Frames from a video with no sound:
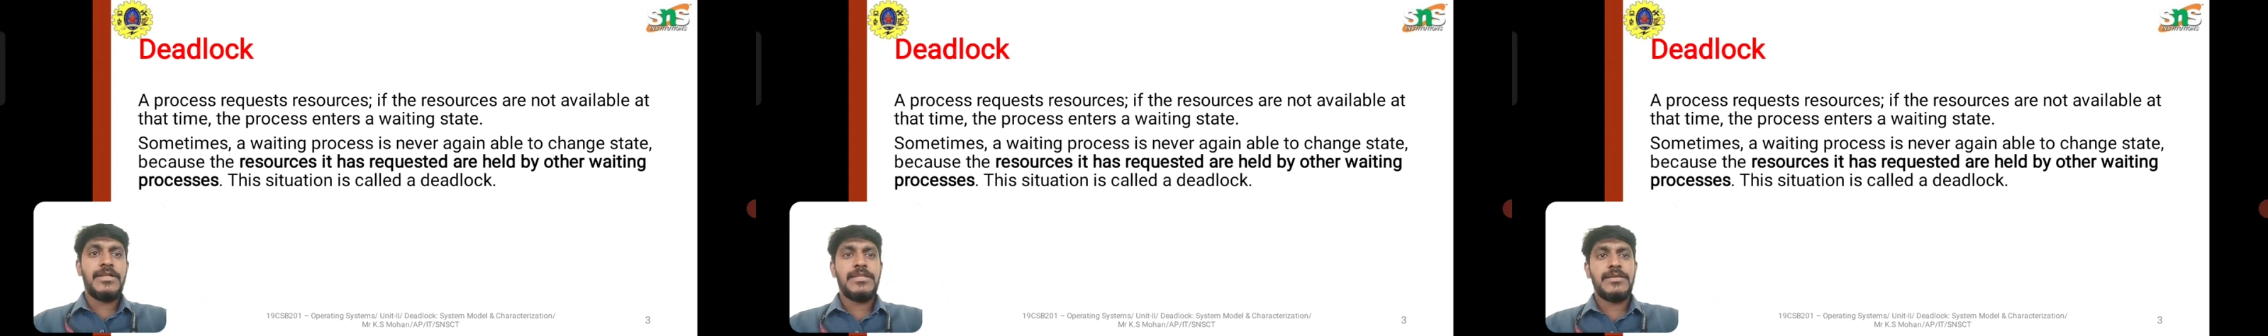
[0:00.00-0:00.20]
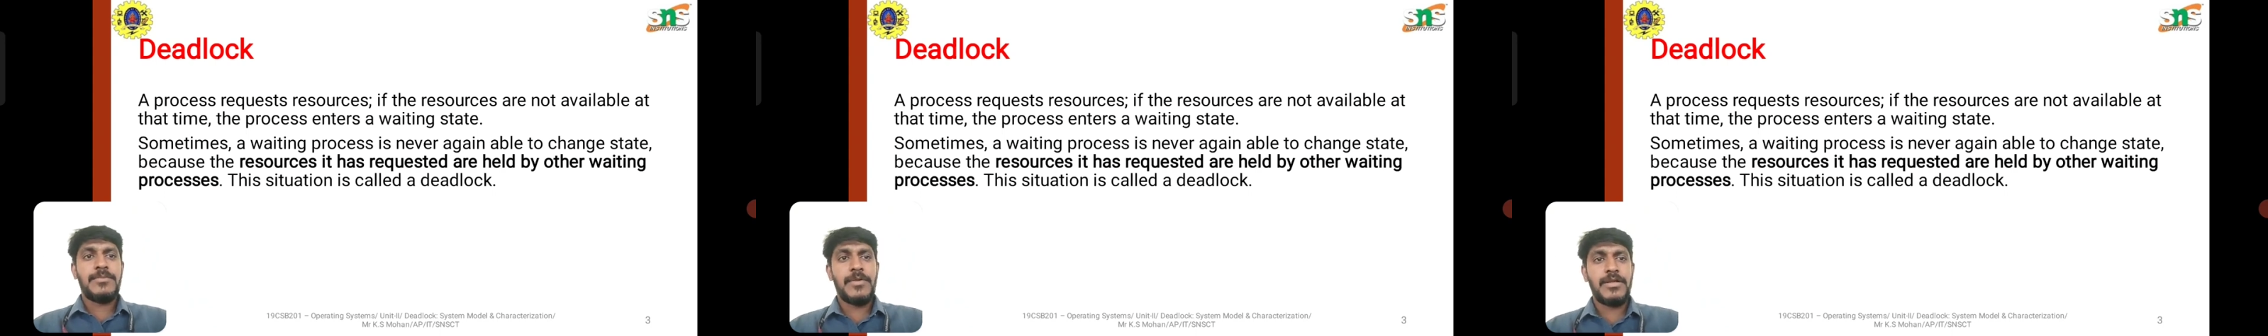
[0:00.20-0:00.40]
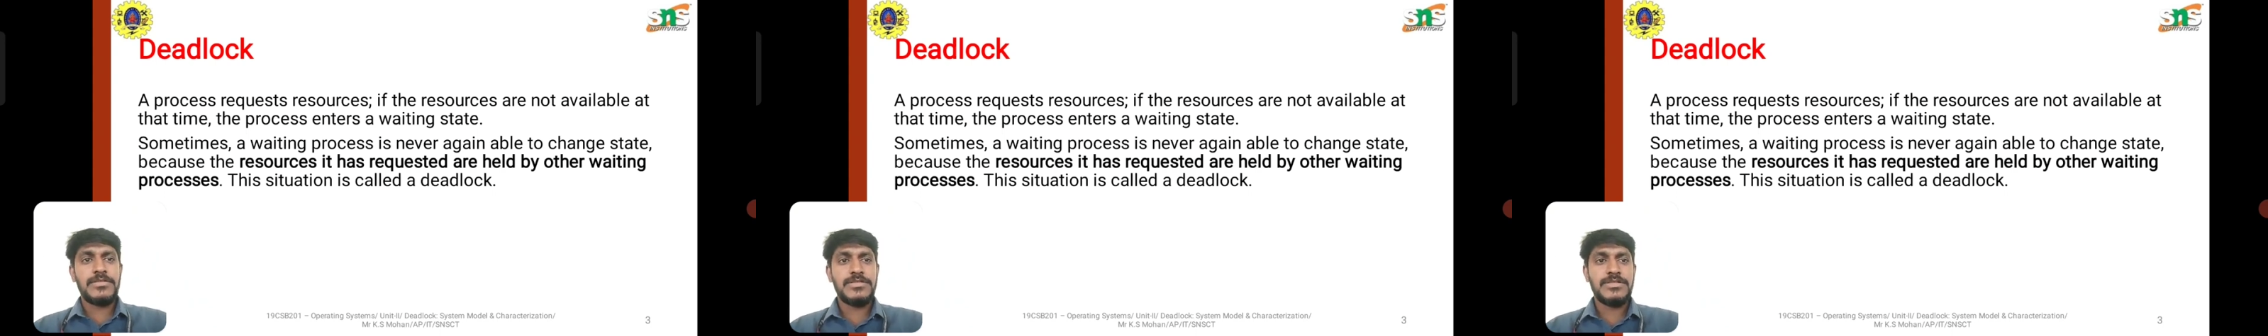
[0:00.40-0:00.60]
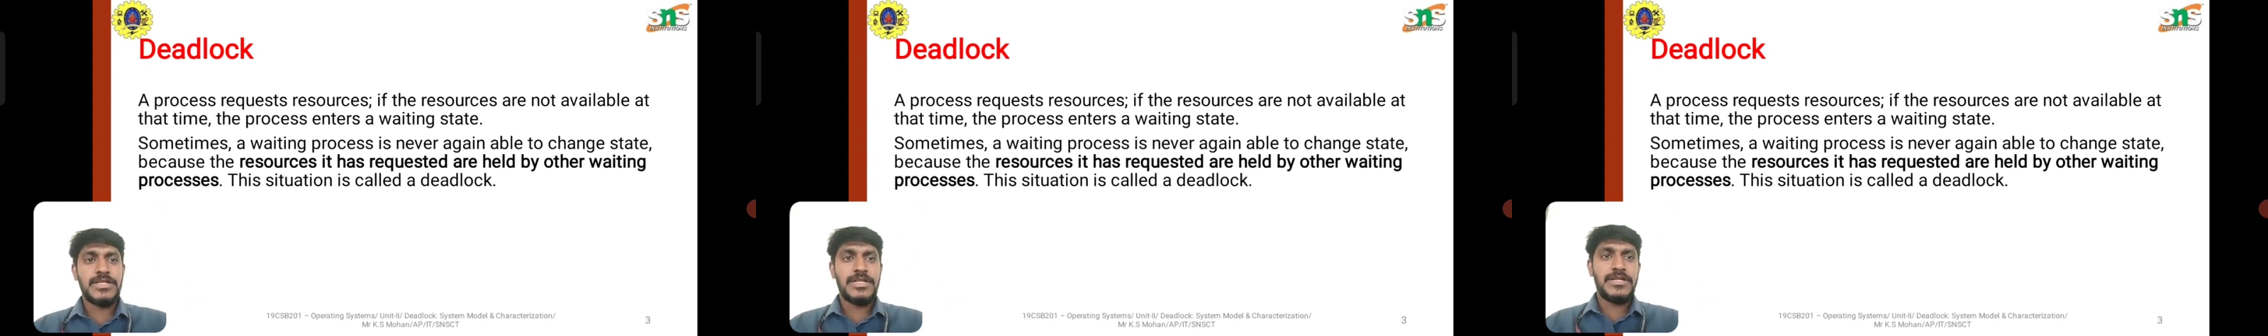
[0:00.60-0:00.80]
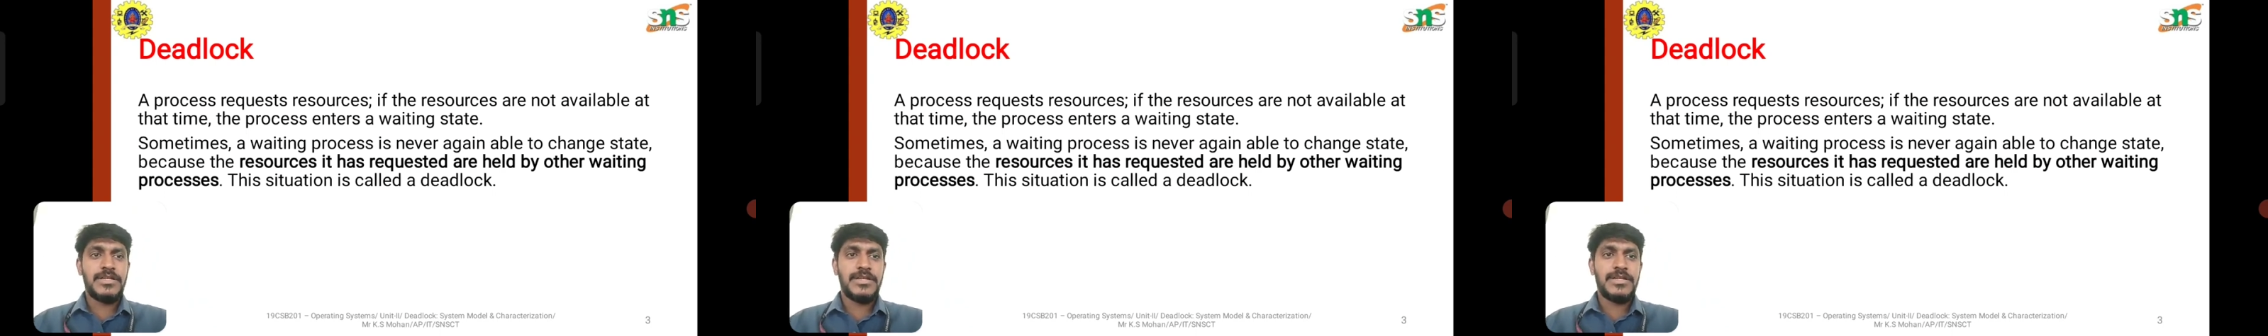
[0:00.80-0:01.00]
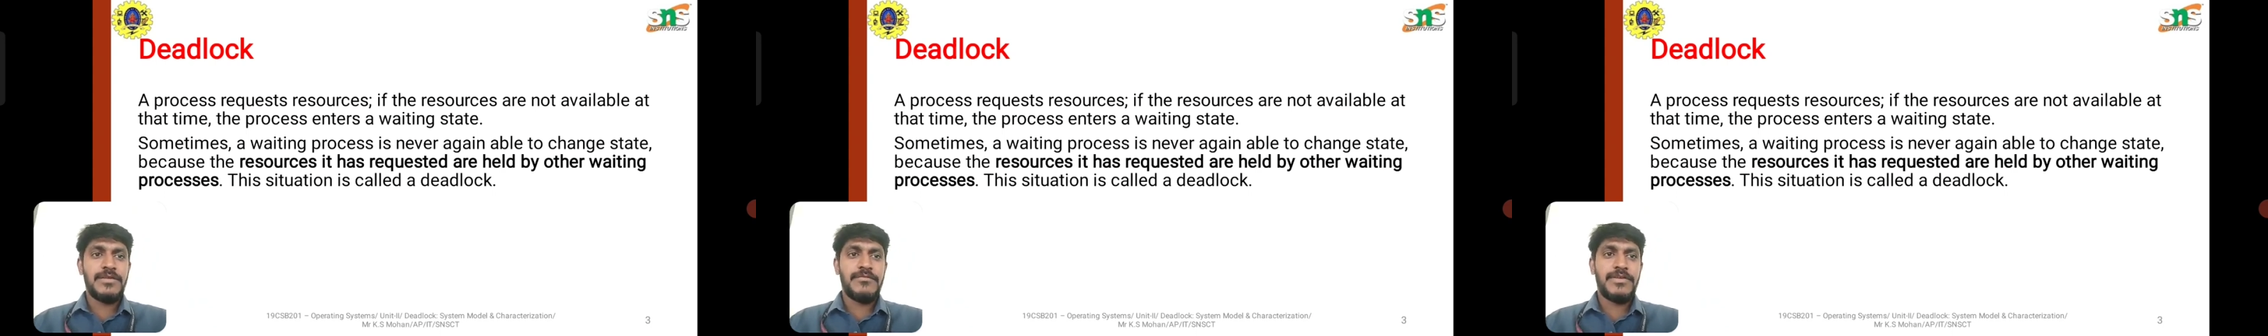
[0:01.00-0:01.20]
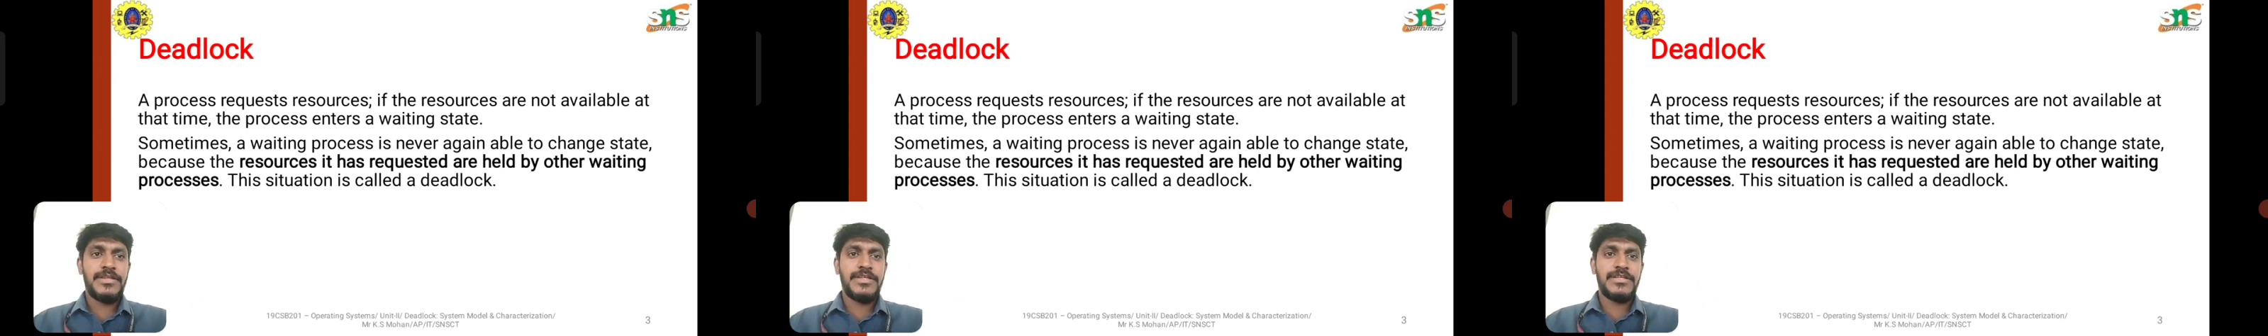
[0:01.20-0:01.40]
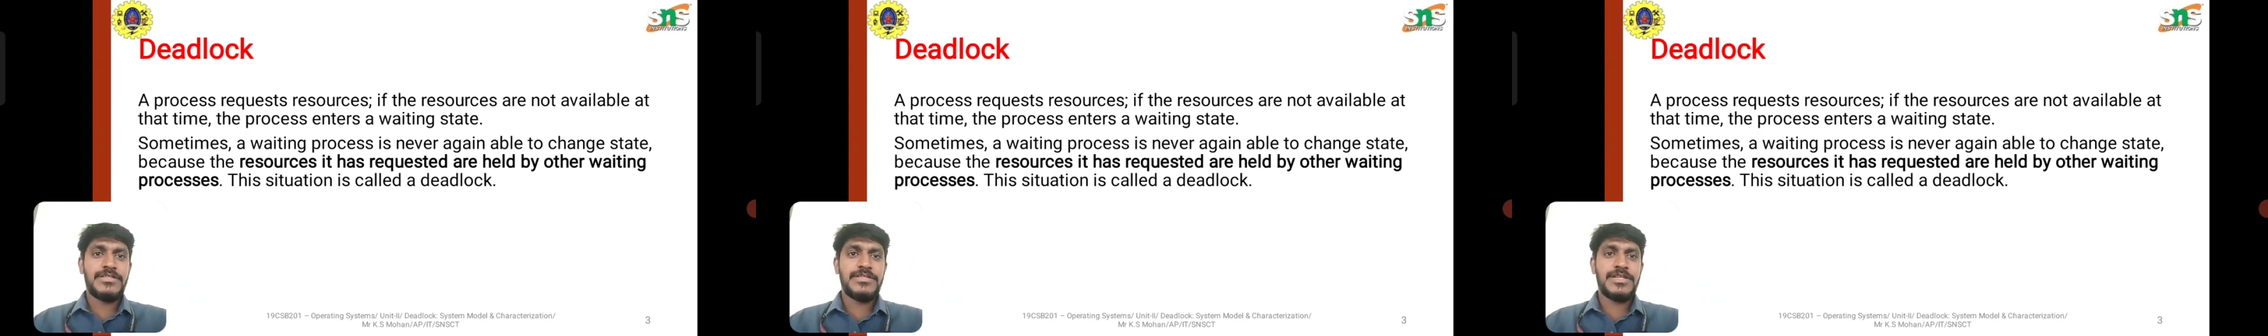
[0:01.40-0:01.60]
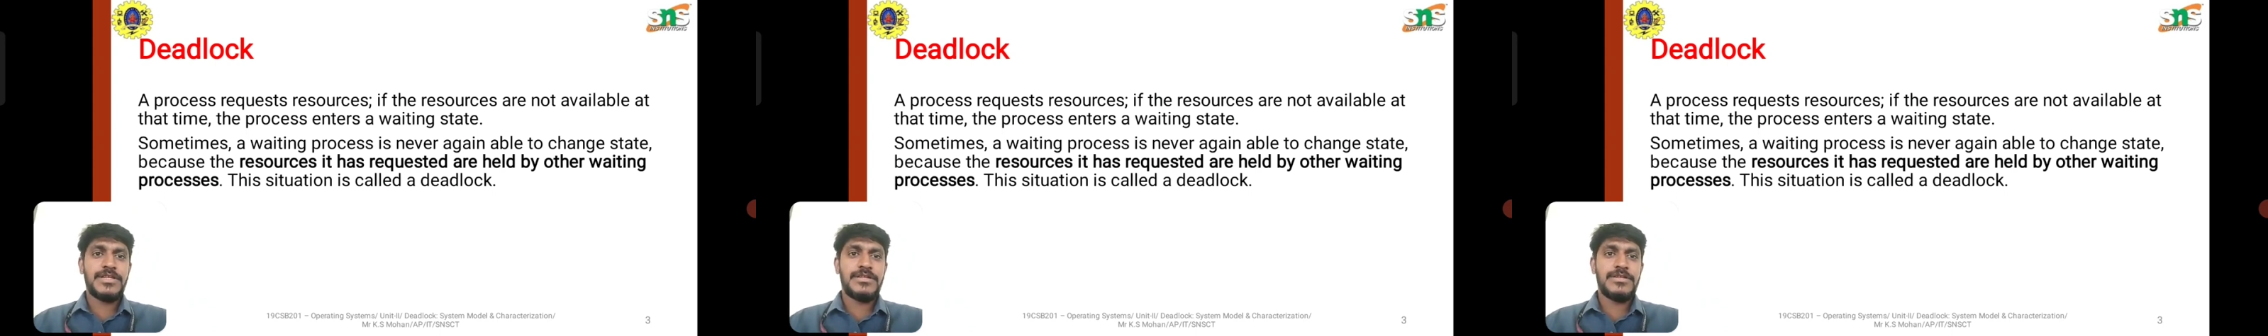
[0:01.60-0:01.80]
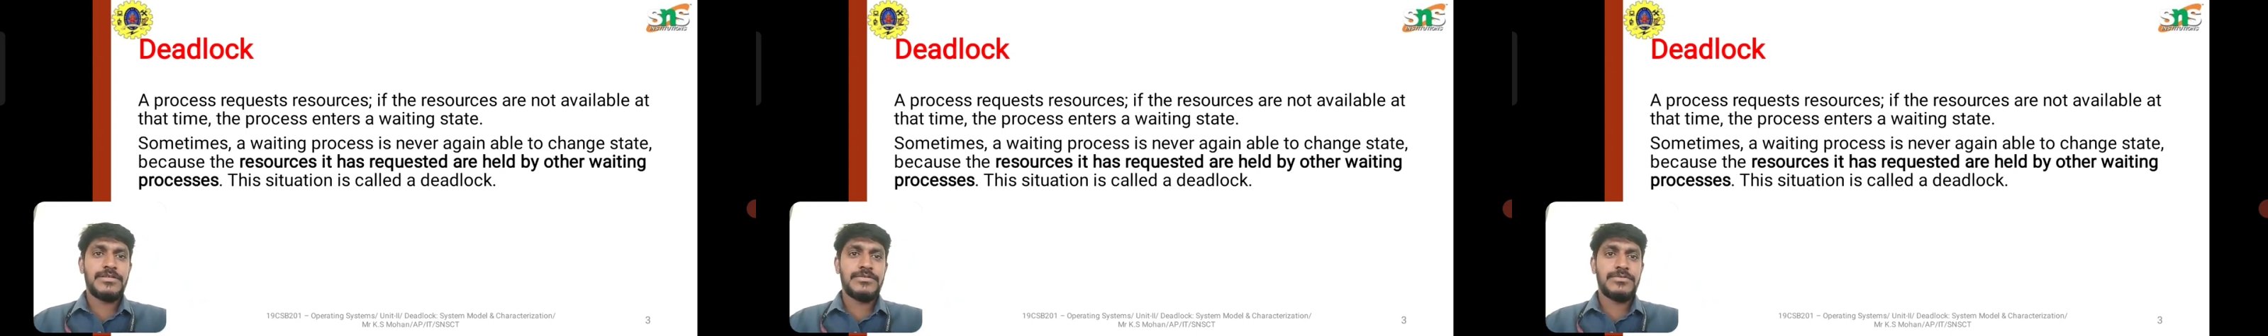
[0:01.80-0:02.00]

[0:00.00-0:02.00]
the process enter a waiting state.